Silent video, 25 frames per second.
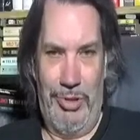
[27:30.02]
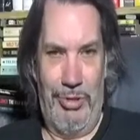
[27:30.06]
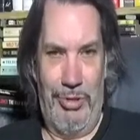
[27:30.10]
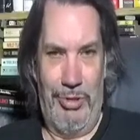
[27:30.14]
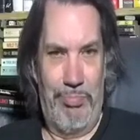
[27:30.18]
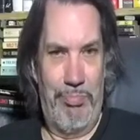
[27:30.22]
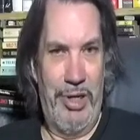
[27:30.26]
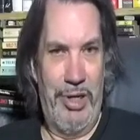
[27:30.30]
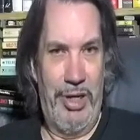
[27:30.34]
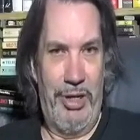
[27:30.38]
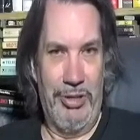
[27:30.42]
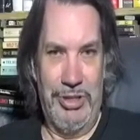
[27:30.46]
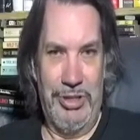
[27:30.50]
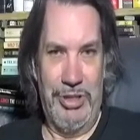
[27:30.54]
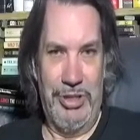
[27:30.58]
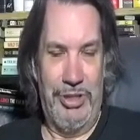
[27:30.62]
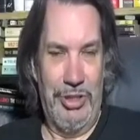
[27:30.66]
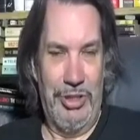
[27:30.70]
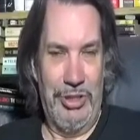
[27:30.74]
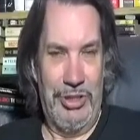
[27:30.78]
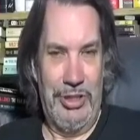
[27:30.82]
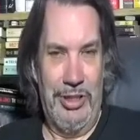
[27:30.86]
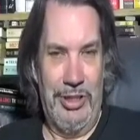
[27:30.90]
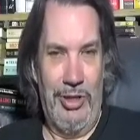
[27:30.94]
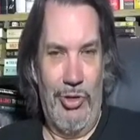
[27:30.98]
because it
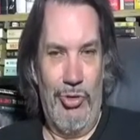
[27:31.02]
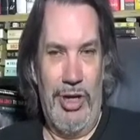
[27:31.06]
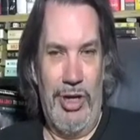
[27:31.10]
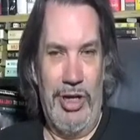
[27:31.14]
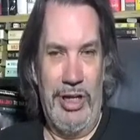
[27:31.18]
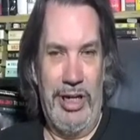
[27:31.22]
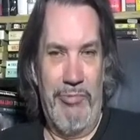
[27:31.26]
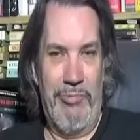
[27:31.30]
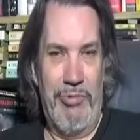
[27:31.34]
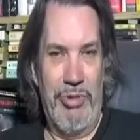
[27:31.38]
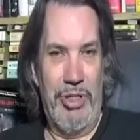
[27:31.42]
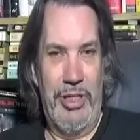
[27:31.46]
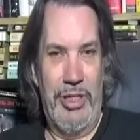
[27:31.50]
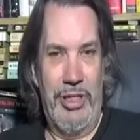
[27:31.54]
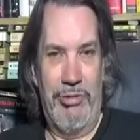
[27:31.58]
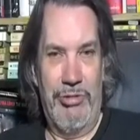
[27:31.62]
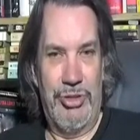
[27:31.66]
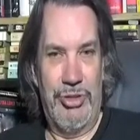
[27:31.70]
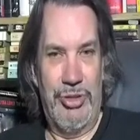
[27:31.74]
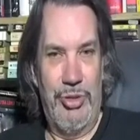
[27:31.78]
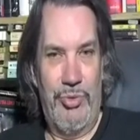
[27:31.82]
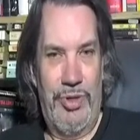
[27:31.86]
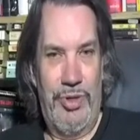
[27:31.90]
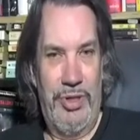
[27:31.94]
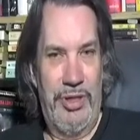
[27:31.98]
doesn't look like everything
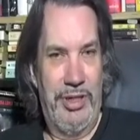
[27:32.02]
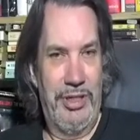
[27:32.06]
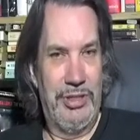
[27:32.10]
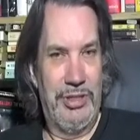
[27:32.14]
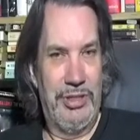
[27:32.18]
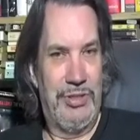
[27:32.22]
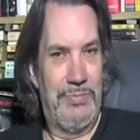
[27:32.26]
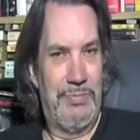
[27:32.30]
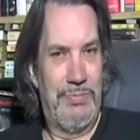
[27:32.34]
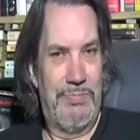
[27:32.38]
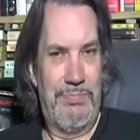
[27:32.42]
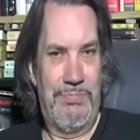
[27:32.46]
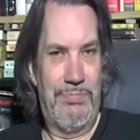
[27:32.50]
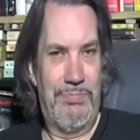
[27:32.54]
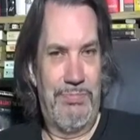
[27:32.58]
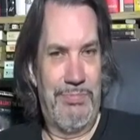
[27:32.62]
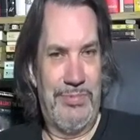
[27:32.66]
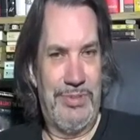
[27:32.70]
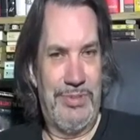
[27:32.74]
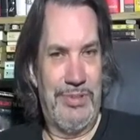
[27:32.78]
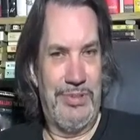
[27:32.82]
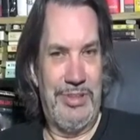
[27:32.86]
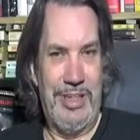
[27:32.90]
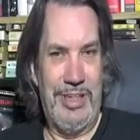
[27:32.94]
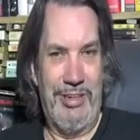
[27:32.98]
else, you think it's
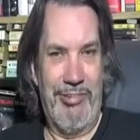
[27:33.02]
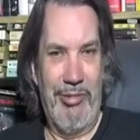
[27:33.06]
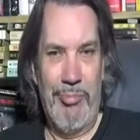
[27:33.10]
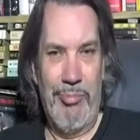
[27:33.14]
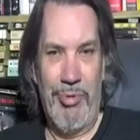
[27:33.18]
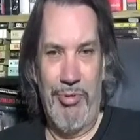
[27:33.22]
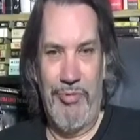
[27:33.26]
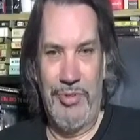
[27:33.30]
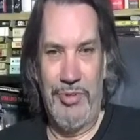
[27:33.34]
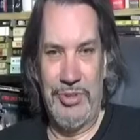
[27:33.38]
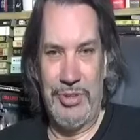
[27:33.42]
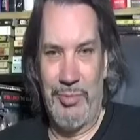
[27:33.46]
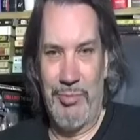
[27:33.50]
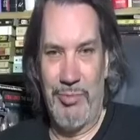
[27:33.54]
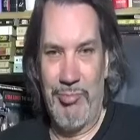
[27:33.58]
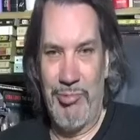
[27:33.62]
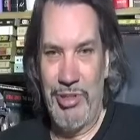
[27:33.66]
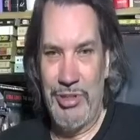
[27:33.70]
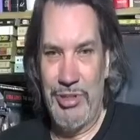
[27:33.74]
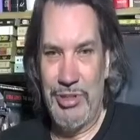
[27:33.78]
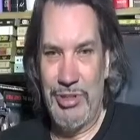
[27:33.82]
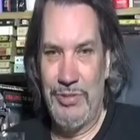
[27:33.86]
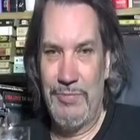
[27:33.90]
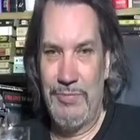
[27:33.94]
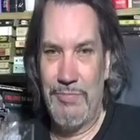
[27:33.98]
terrible for some
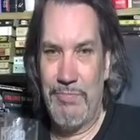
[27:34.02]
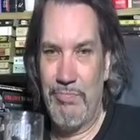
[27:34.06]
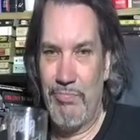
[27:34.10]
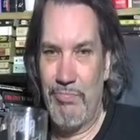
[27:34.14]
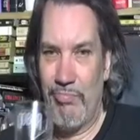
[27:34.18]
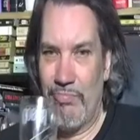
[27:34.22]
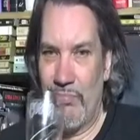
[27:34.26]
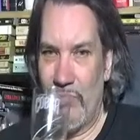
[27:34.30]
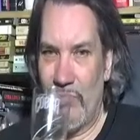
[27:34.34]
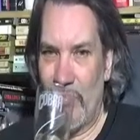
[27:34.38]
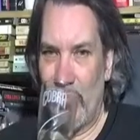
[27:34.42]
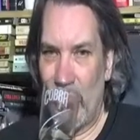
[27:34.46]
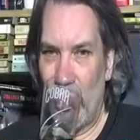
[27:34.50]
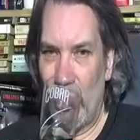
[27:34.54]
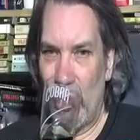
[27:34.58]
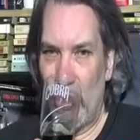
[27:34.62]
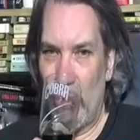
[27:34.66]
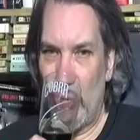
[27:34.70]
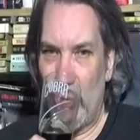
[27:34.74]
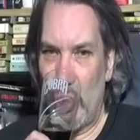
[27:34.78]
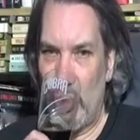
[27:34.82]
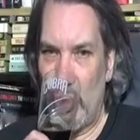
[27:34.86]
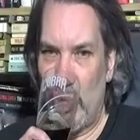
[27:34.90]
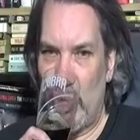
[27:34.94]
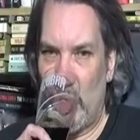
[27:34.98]
reason. Well,
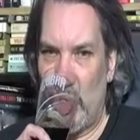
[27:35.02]
this is one